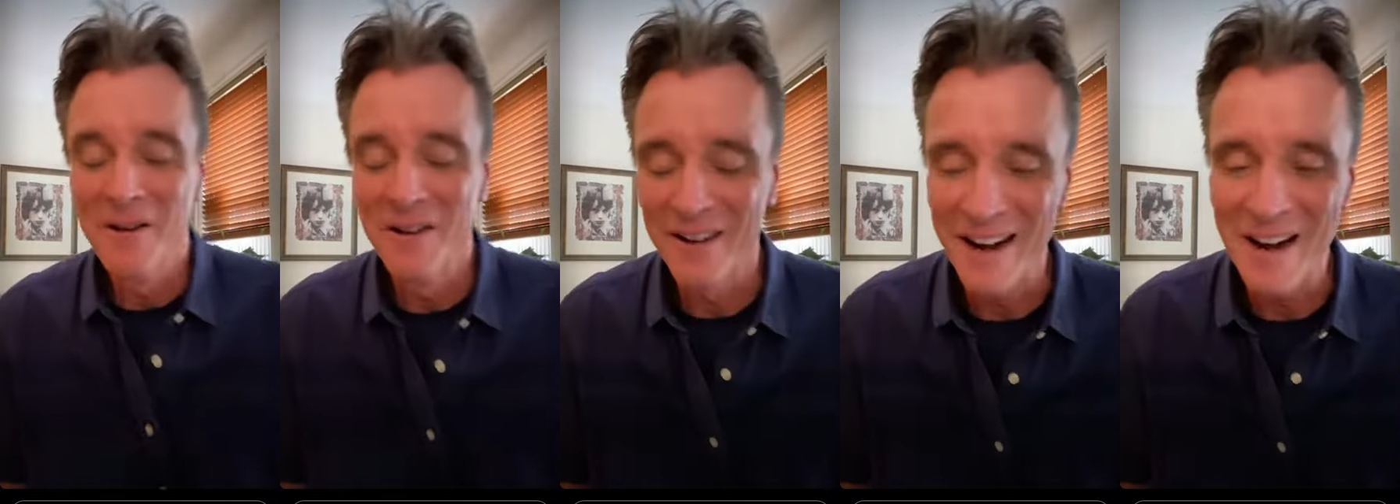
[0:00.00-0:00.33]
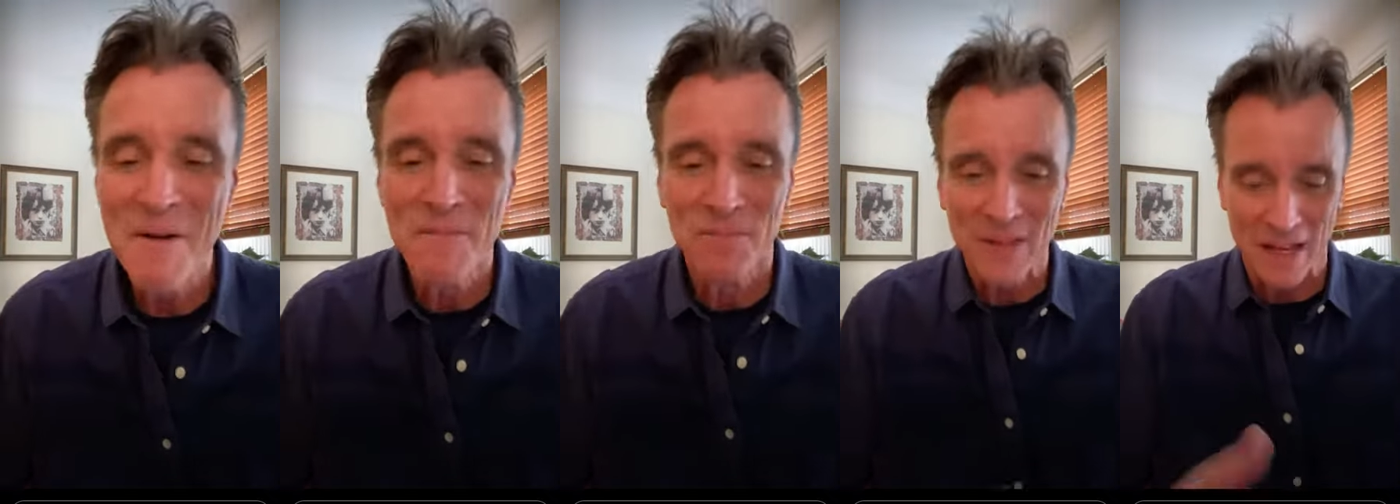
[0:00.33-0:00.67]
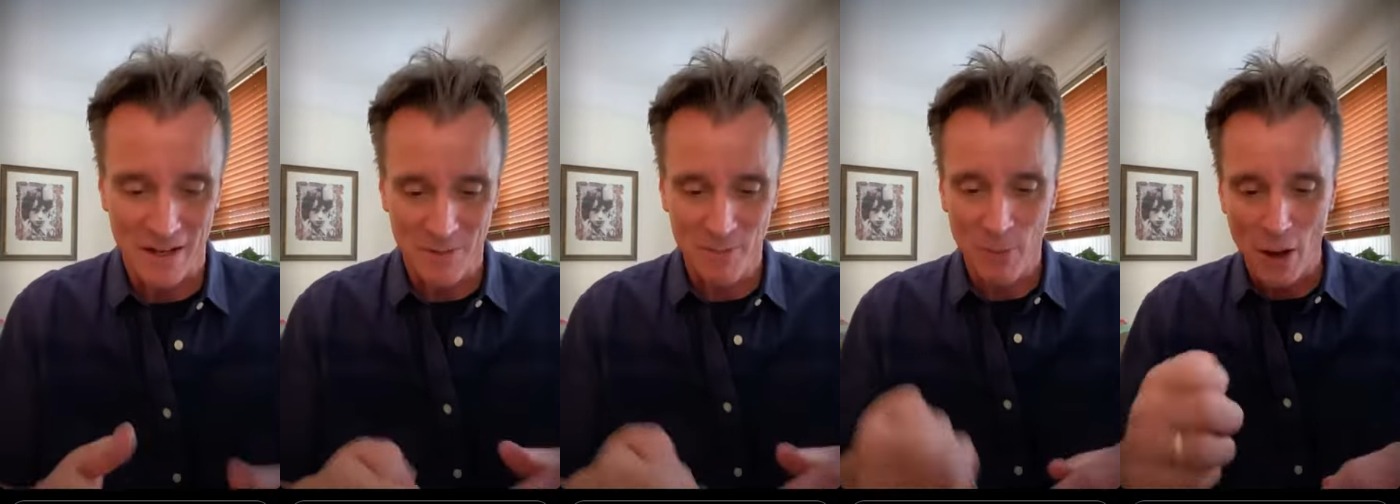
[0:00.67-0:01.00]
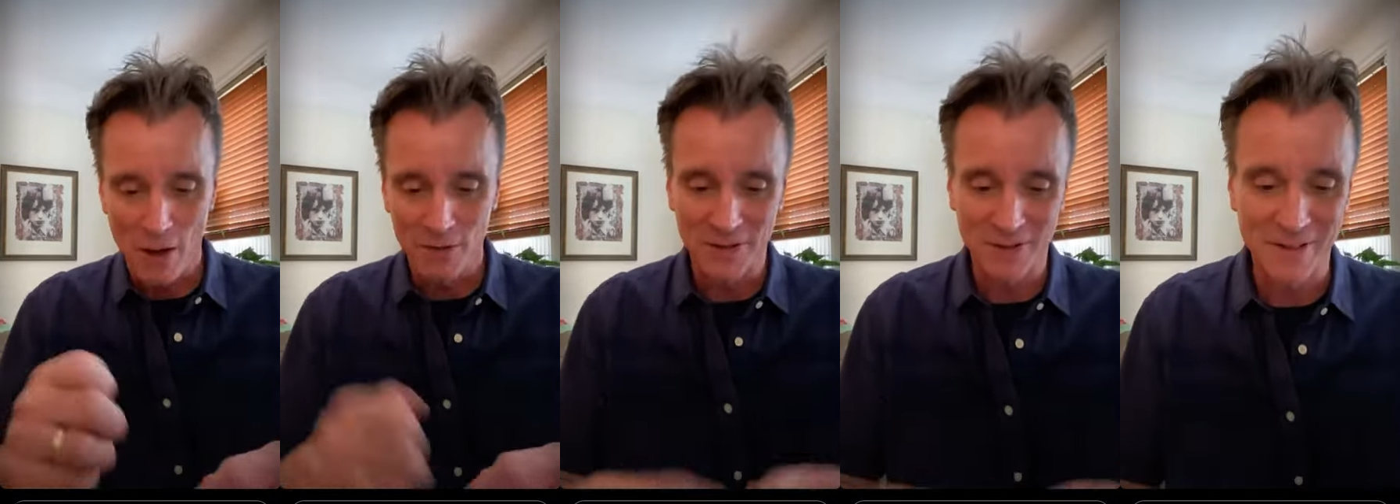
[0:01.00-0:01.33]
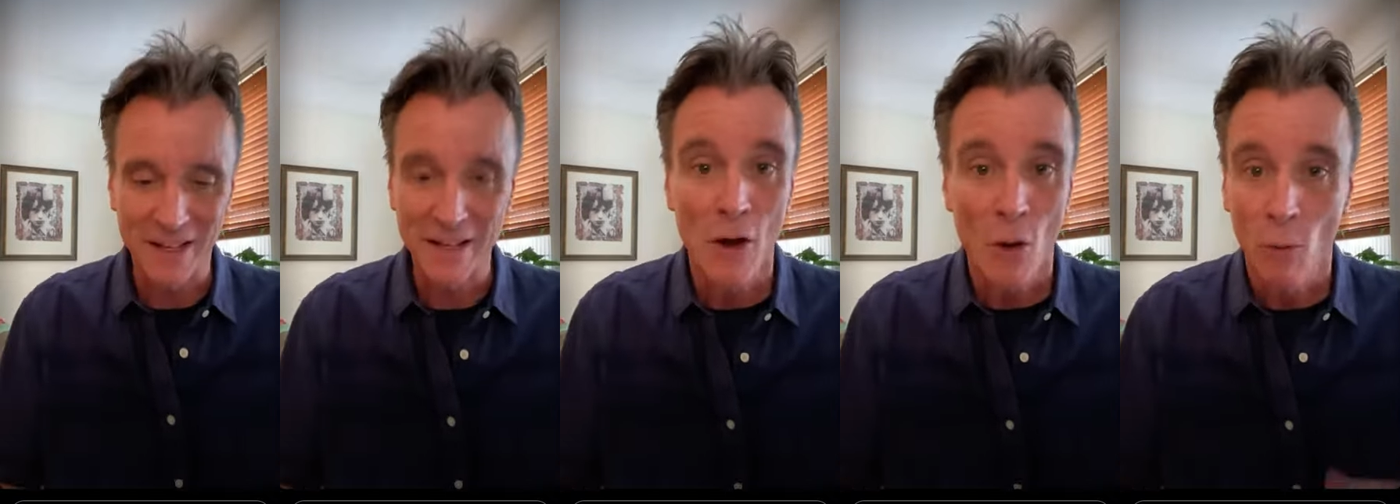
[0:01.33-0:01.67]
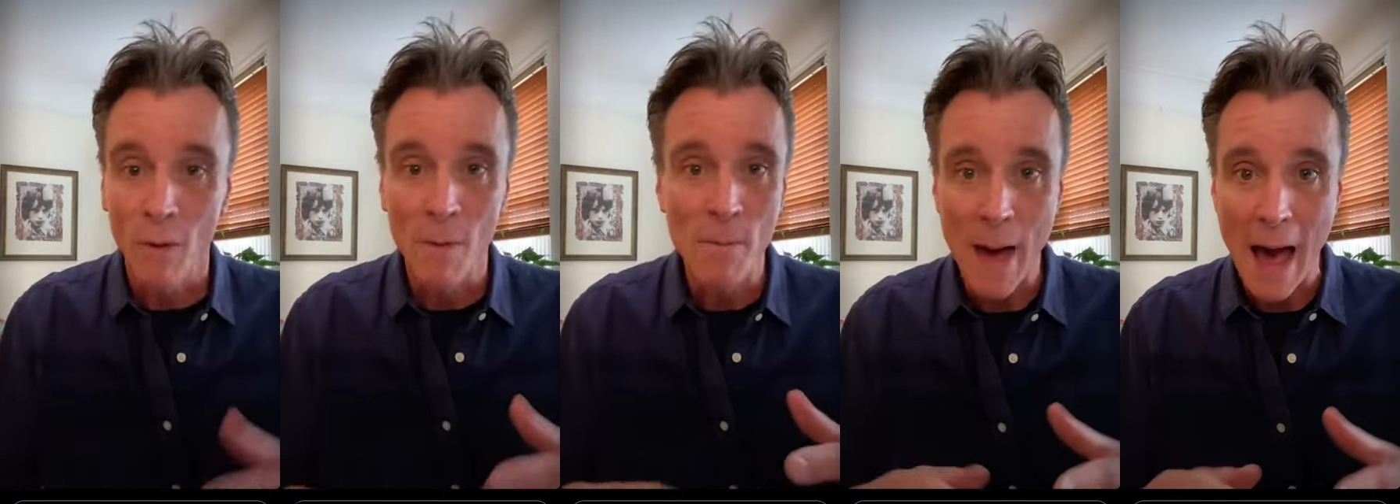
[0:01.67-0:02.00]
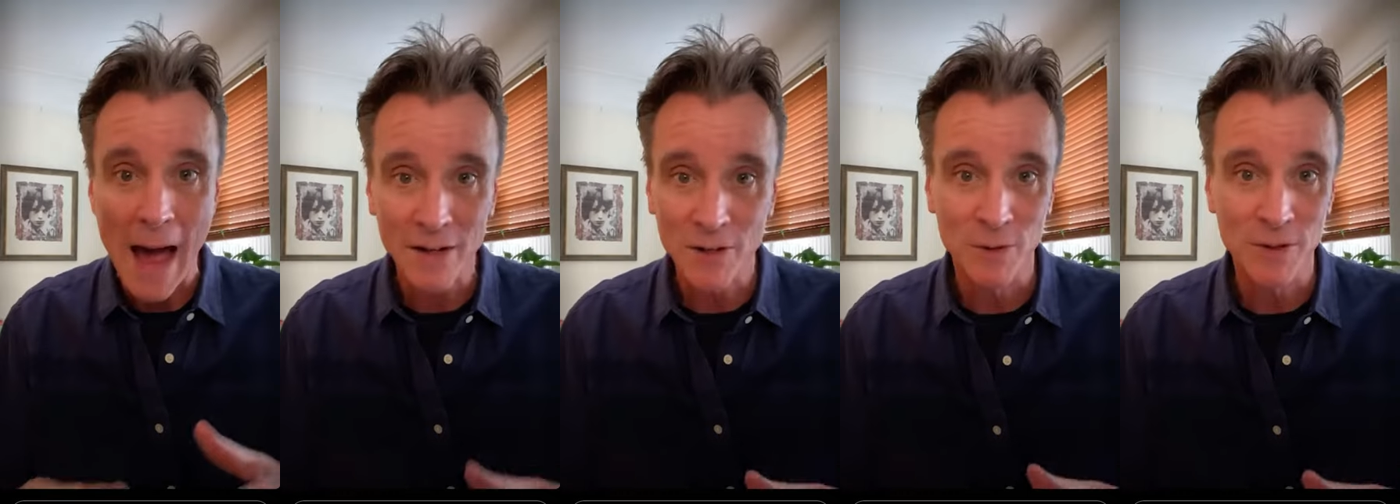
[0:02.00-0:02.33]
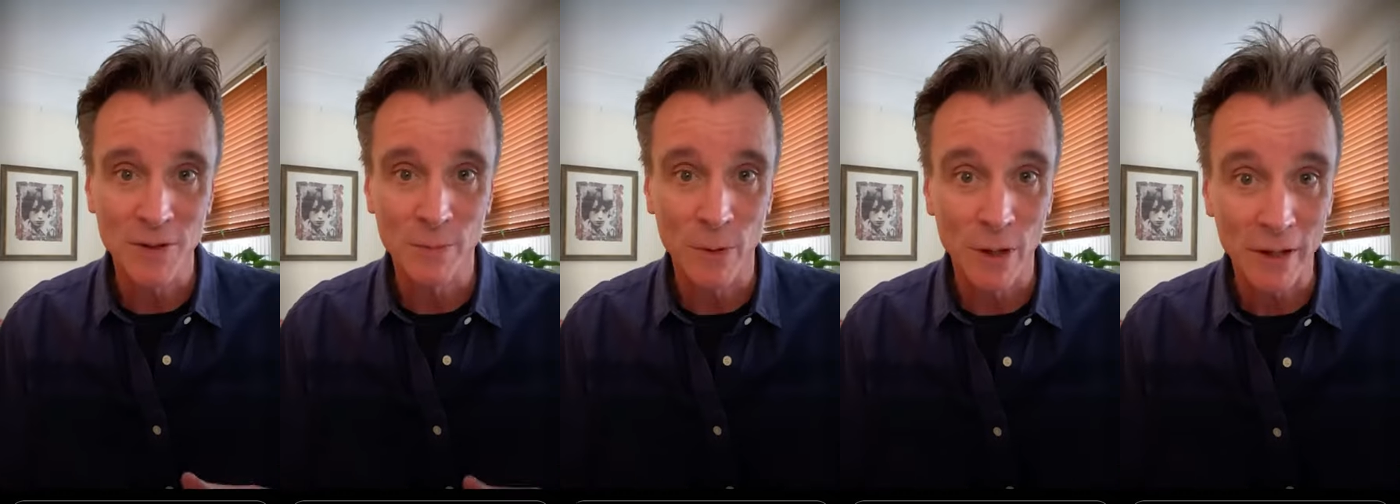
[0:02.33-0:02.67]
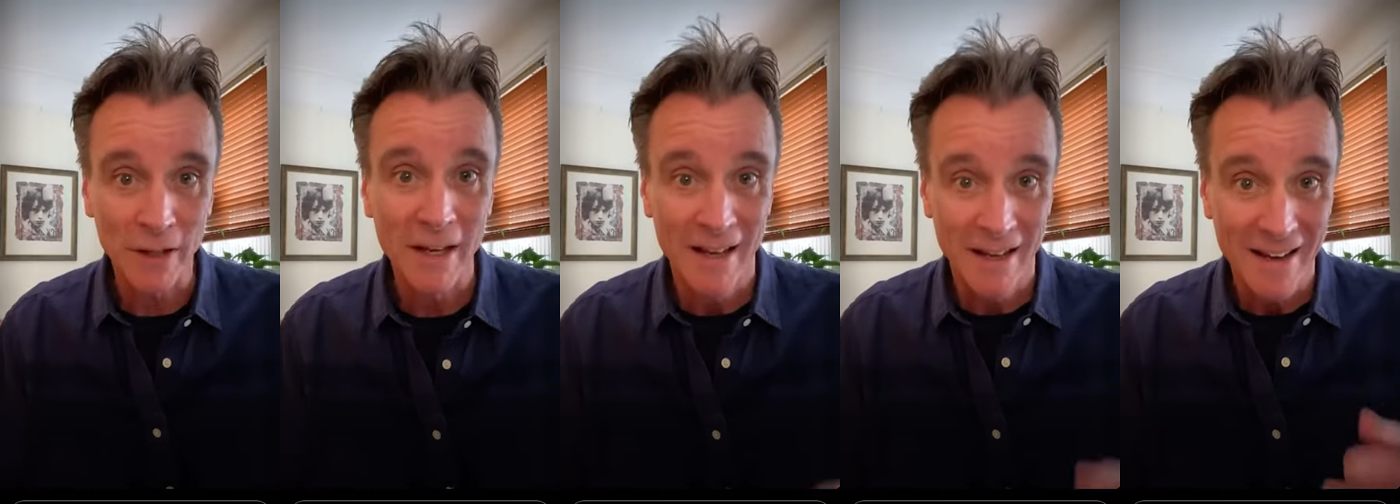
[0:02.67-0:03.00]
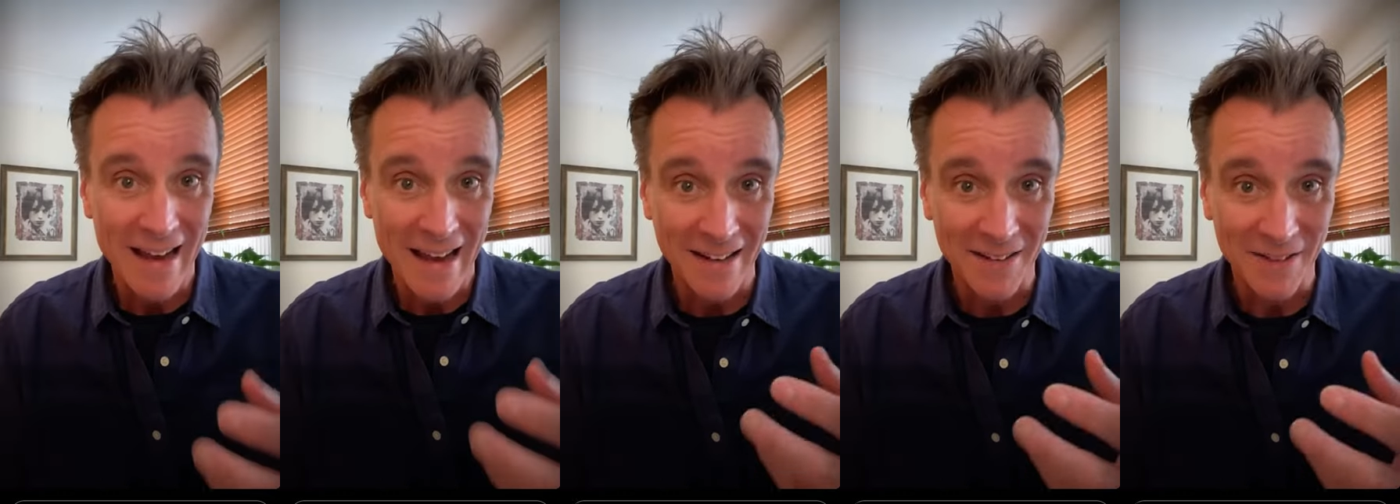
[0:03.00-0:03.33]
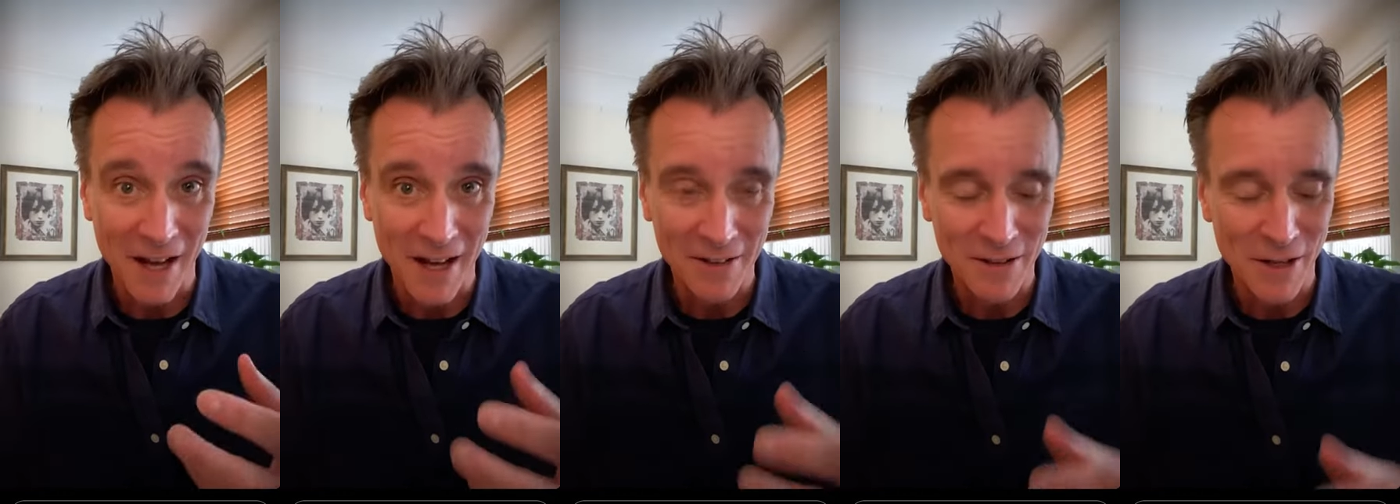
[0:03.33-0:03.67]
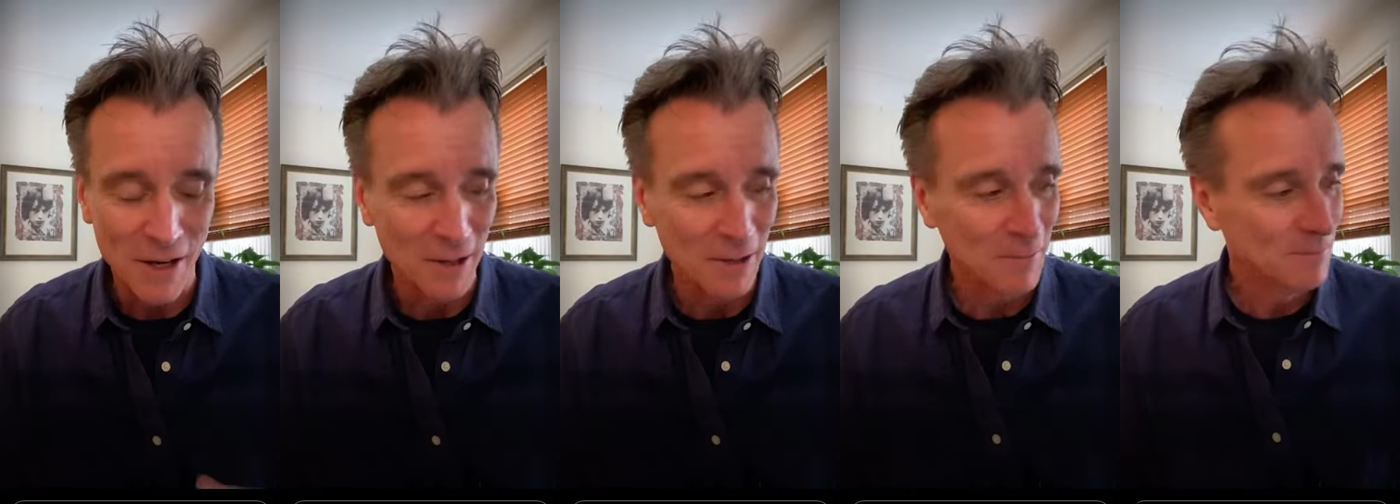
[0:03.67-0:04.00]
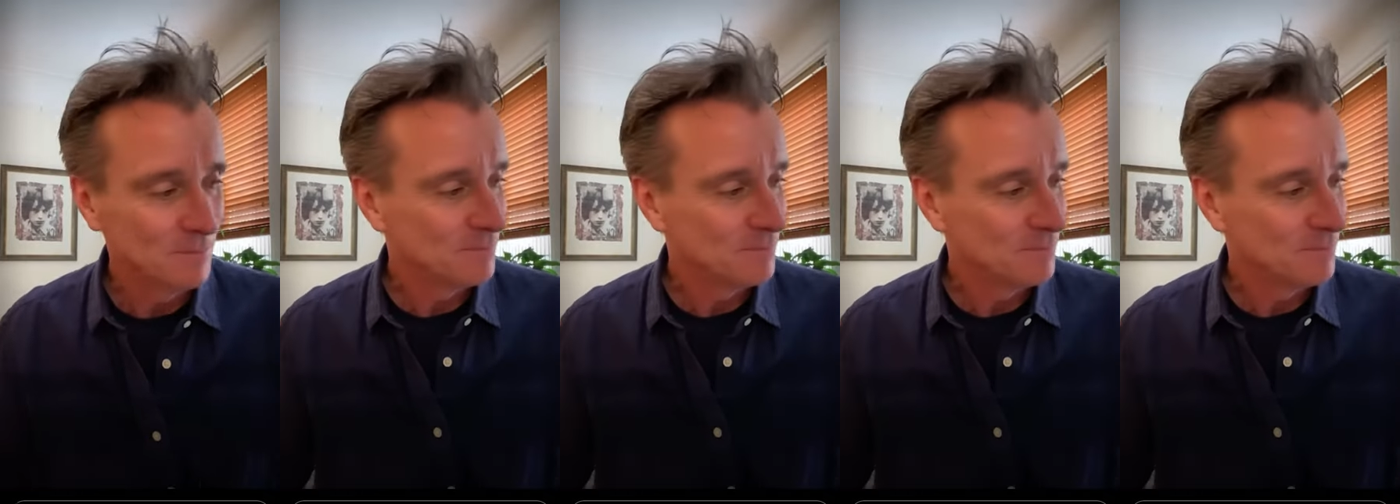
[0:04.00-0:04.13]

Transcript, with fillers: Right? And then Paul just like went back to his book and his hot dog.